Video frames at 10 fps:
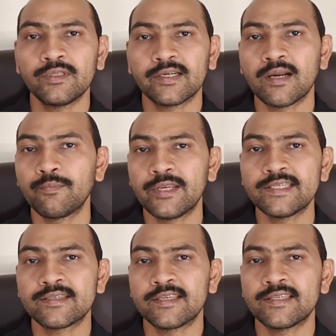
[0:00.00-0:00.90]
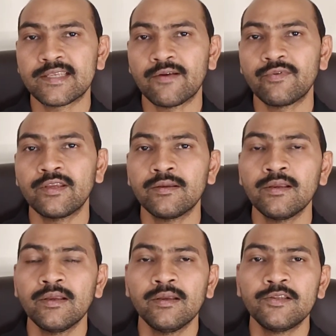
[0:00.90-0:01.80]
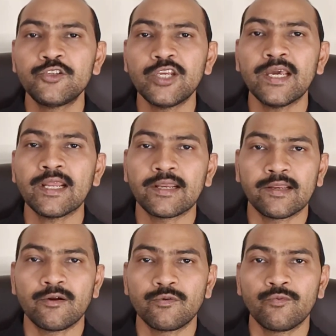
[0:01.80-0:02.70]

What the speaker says: the company is having GRR account.